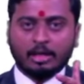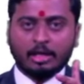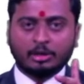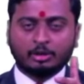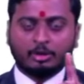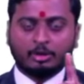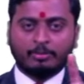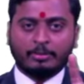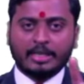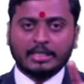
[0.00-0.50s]

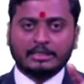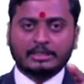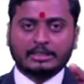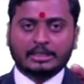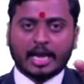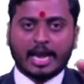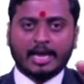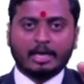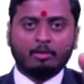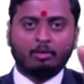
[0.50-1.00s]
So please
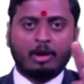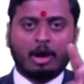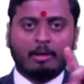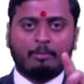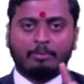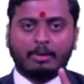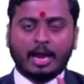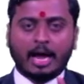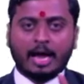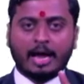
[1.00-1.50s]
try to
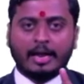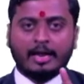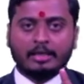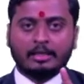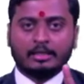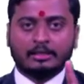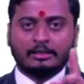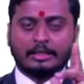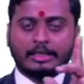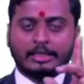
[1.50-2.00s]
apply
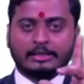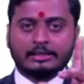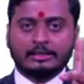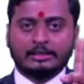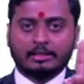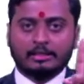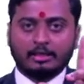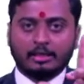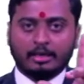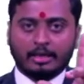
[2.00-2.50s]
this
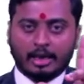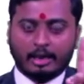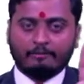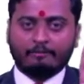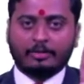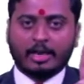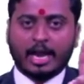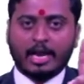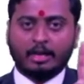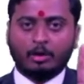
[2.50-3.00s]
left
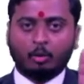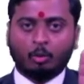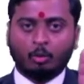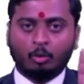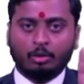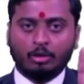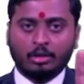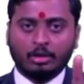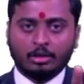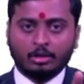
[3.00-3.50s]
hand
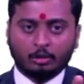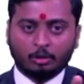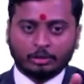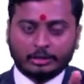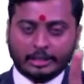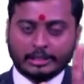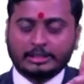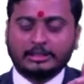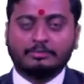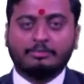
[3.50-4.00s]
rule to
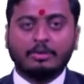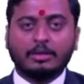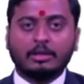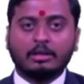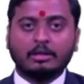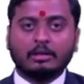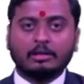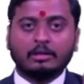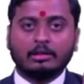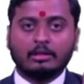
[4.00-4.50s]
this
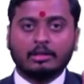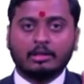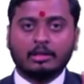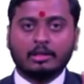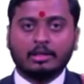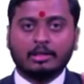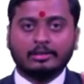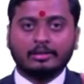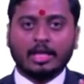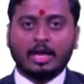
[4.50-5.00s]
figure.
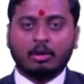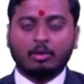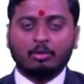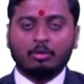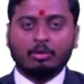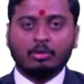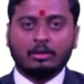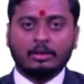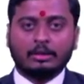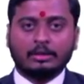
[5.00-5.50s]
Now
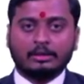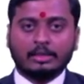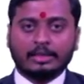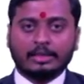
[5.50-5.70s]
the